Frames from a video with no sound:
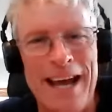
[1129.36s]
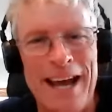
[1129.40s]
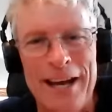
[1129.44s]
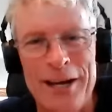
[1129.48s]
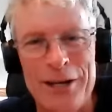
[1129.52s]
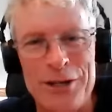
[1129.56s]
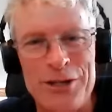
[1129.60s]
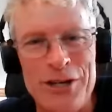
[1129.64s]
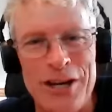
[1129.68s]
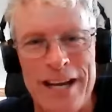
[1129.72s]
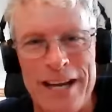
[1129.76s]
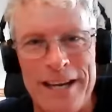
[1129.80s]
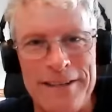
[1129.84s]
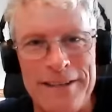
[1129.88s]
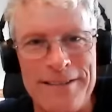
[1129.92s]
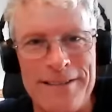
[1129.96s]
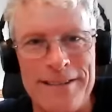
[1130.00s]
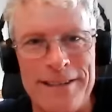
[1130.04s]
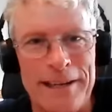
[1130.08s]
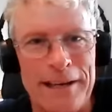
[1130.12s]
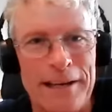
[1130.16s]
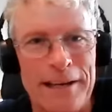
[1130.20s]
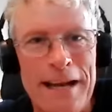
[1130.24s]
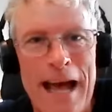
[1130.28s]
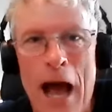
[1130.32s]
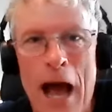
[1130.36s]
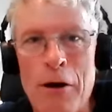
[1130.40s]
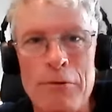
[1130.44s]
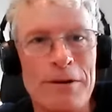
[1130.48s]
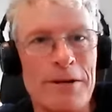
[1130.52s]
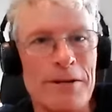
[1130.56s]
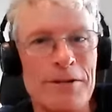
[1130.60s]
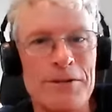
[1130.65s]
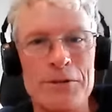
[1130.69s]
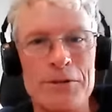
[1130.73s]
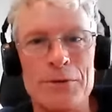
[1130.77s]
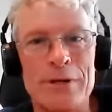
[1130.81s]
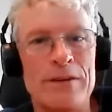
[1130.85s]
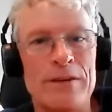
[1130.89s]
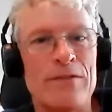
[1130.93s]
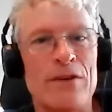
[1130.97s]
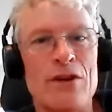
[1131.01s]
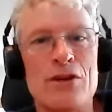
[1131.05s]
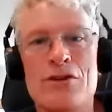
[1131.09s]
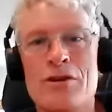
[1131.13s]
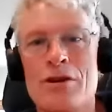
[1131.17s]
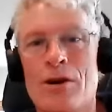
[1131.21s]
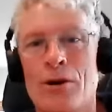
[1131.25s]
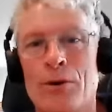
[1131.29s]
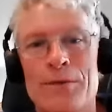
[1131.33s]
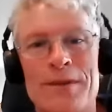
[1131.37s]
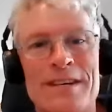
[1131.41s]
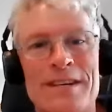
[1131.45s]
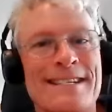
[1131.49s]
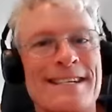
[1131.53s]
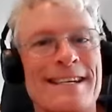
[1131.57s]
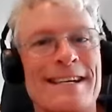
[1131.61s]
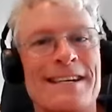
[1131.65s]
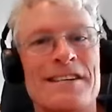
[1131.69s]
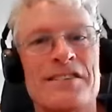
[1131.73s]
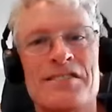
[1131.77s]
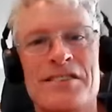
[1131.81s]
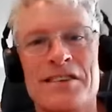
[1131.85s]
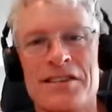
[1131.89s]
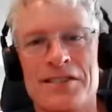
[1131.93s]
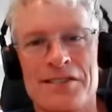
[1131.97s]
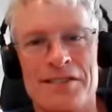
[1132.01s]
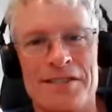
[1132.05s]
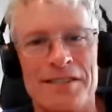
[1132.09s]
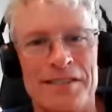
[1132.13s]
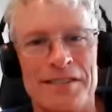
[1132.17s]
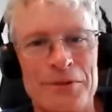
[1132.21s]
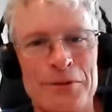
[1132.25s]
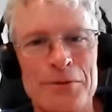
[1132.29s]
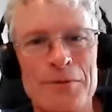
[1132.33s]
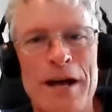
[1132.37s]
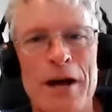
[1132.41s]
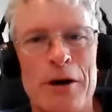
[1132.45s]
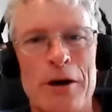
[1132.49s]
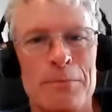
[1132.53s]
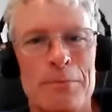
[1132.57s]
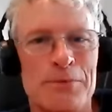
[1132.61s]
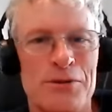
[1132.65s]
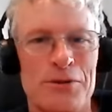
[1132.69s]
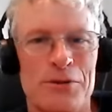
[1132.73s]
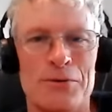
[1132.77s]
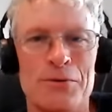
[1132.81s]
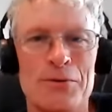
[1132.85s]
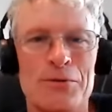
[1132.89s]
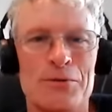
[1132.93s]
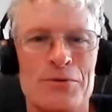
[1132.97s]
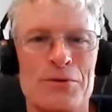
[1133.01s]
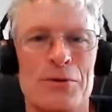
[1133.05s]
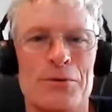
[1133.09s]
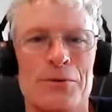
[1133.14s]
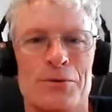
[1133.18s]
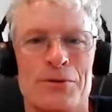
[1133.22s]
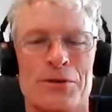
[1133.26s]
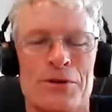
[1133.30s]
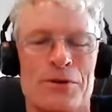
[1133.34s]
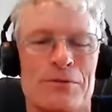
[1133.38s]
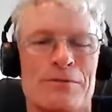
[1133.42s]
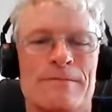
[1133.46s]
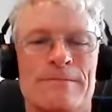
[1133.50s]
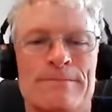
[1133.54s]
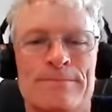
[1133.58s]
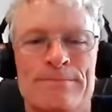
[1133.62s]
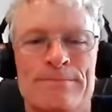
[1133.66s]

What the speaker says: age 18? How did you even know this existed? Who helped you? Who told you?